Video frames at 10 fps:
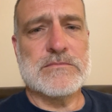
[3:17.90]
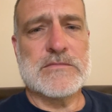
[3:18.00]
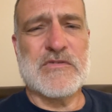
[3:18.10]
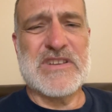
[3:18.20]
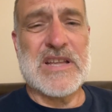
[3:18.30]

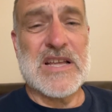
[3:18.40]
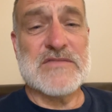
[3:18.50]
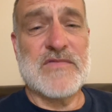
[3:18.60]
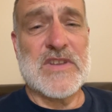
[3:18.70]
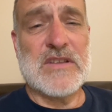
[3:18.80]

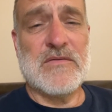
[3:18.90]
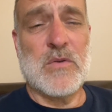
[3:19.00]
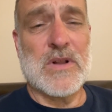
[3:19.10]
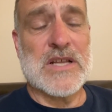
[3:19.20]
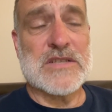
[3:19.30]
3,000 feet,
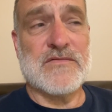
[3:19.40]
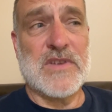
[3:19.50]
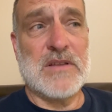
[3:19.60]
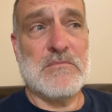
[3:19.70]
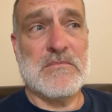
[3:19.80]
4,000
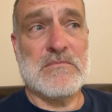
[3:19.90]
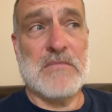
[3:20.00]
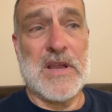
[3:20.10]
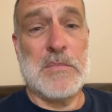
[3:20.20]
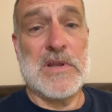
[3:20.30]
feet,
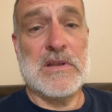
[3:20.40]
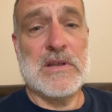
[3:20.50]
maybe.